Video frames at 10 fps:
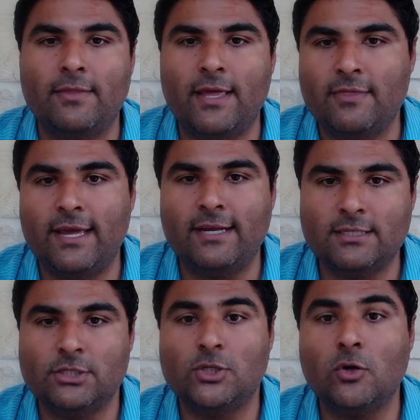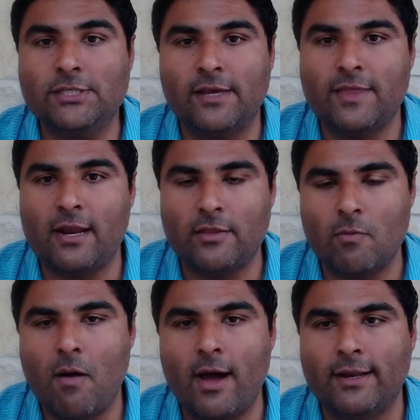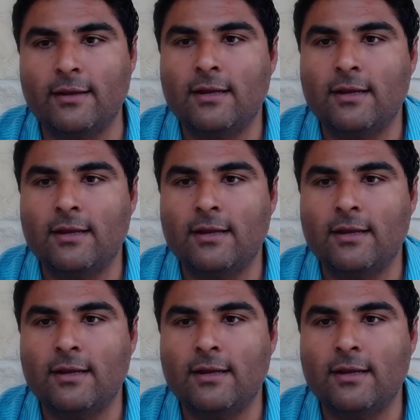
They disassociate that in their mind.